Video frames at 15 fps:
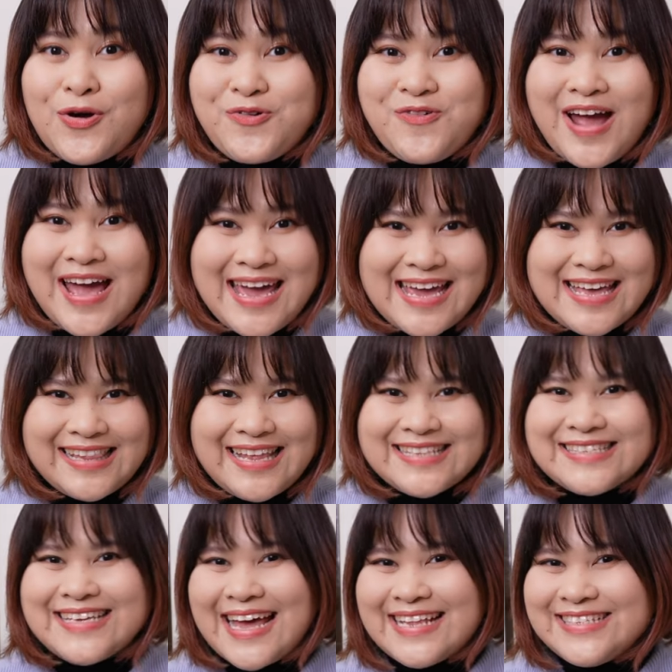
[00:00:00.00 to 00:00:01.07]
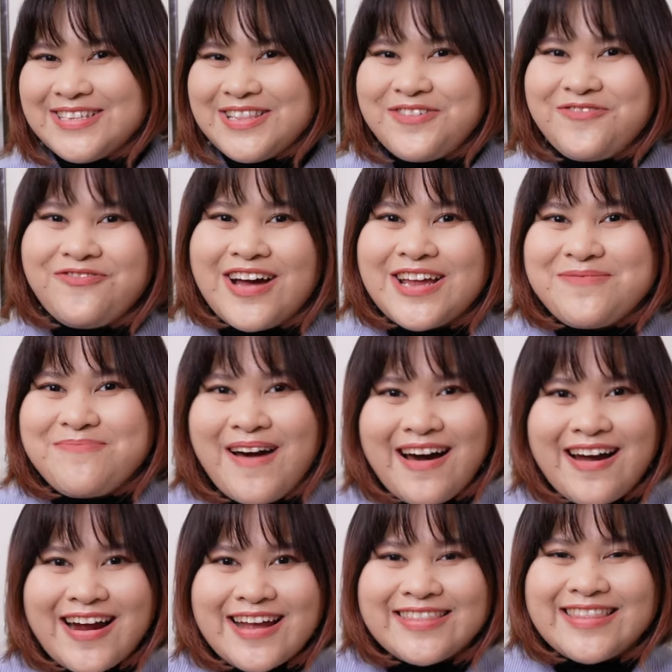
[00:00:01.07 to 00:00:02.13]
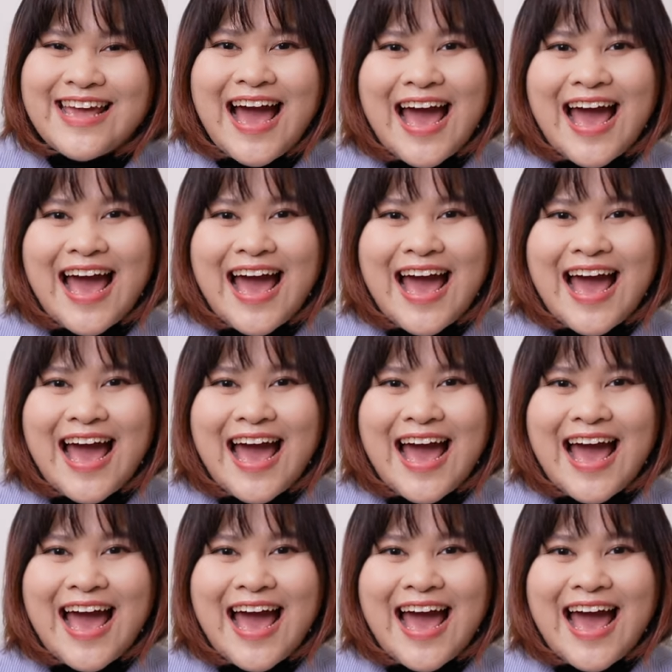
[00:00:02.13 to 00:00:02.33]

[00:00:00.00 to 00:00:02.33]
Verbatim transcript: Alright, let's get to the fun part, the